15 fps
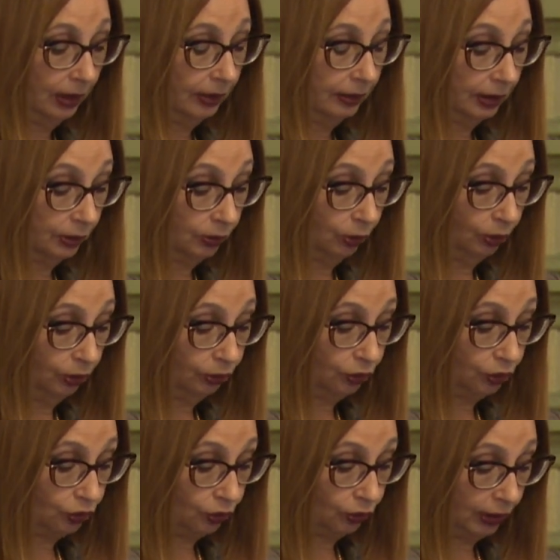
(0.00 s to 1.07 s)
The court
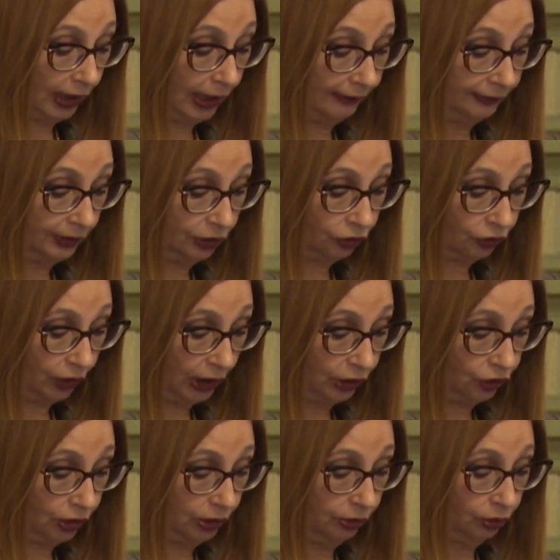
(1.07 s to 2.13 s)
should have
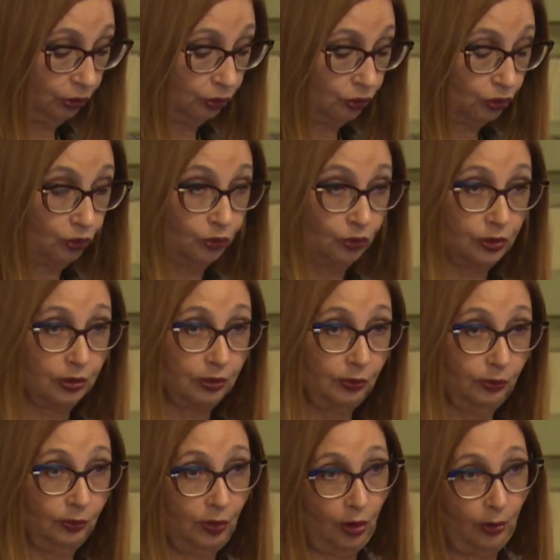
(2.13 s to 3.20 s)
discretion to choose
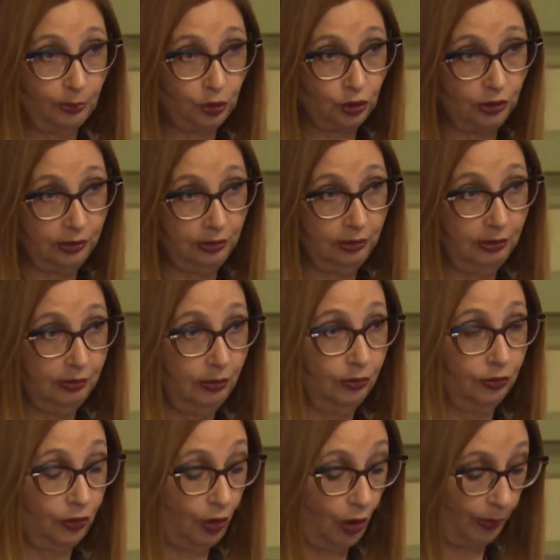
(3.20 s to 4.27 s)
option
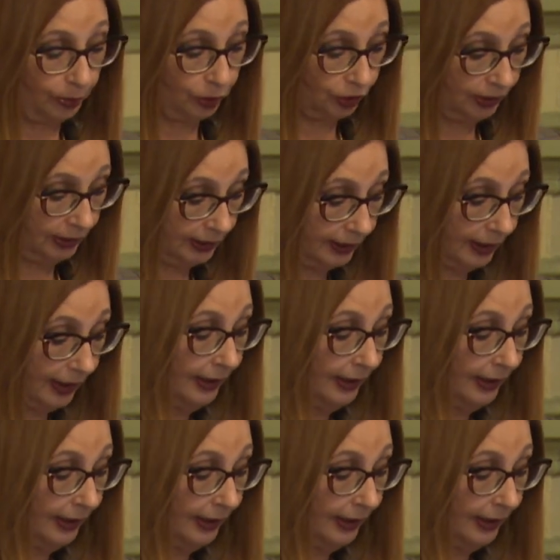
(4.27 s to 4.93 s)
or options